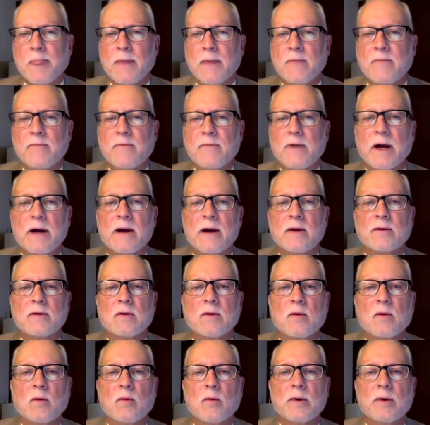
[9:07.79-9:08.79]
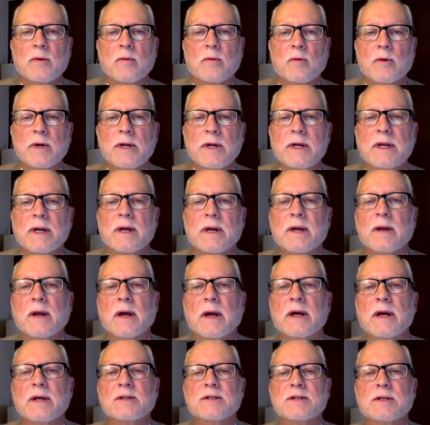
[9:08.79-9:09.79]
In fact, when Regan
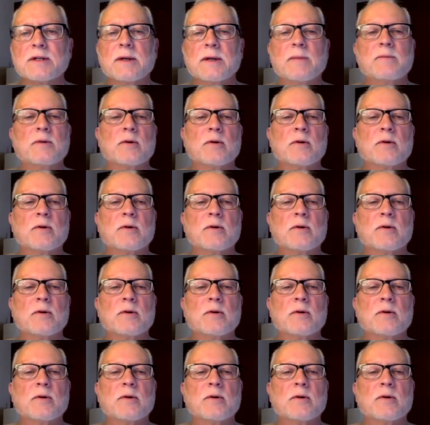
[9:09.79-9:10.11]
asked him